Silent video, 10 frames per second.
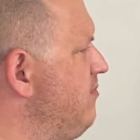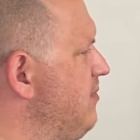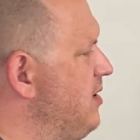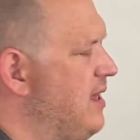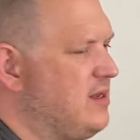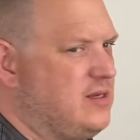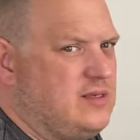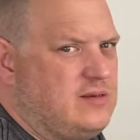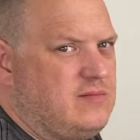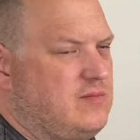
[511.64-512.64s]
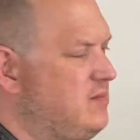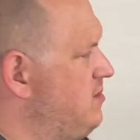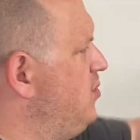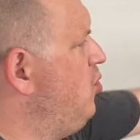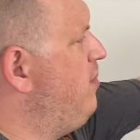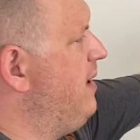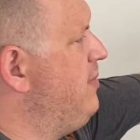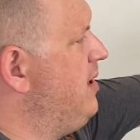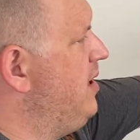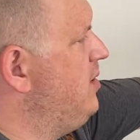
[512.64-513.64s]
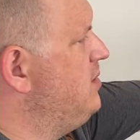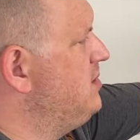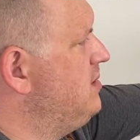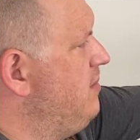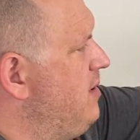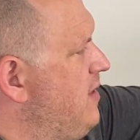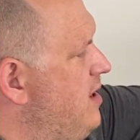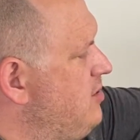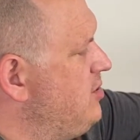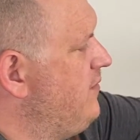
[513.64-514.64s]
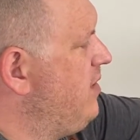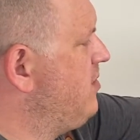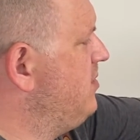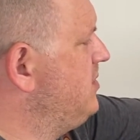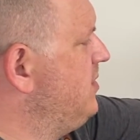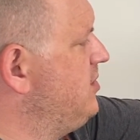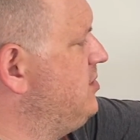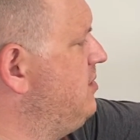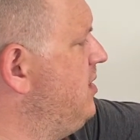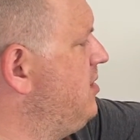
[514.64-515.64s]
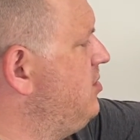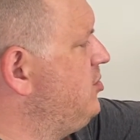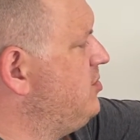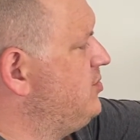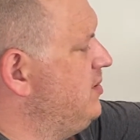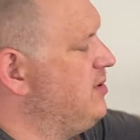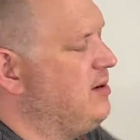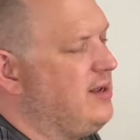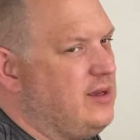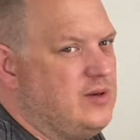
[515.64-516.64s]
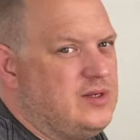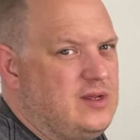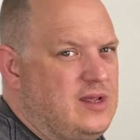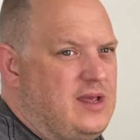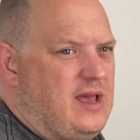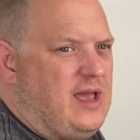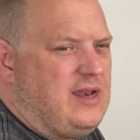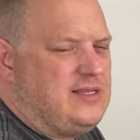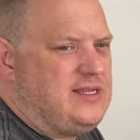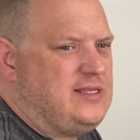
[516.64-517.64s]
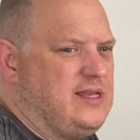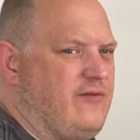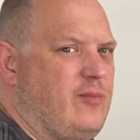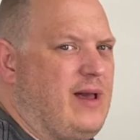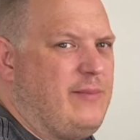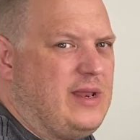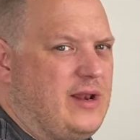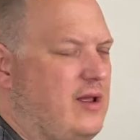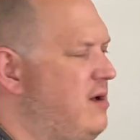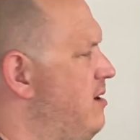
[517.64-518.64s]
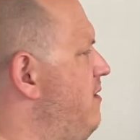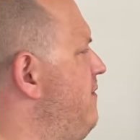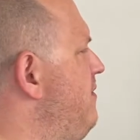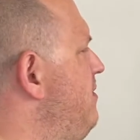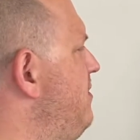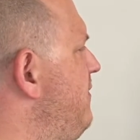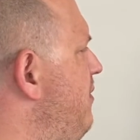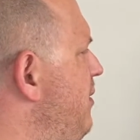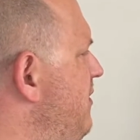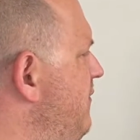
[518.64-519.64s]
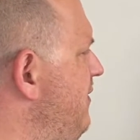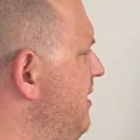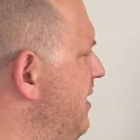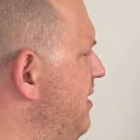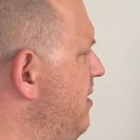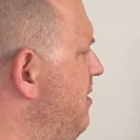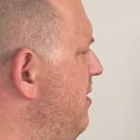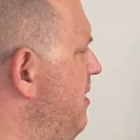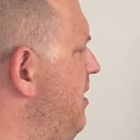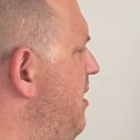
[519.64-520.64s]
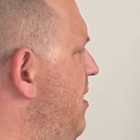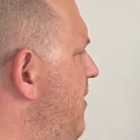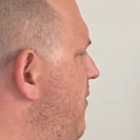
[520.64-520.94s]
you get the wallpaper loads, but the hard drive icons and the control strip don't load, and it sits there for about a minute and a half. So I was fiddling. I've